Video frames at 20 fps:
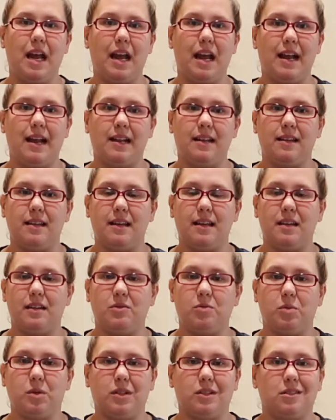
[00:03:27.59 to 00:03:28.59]
and
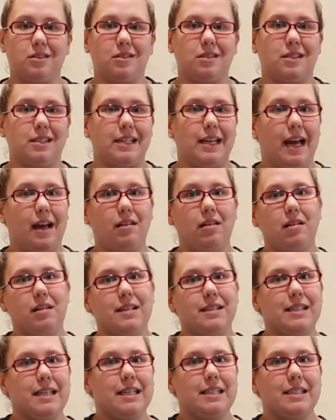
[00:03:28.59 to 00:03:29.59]
then we'll see how
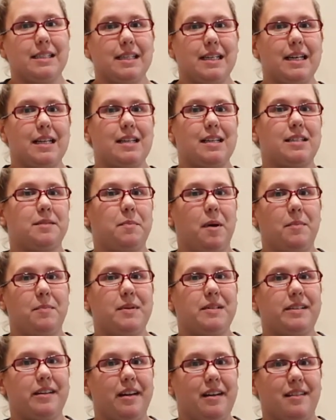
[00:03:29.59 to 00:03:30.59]
long it takes to get these
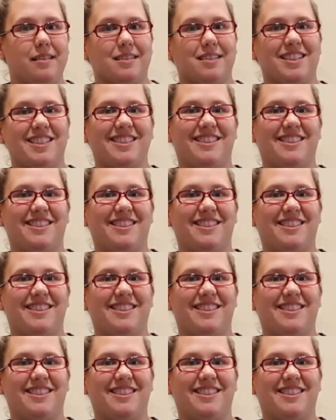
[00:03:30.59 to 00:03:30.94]
puppies cooked.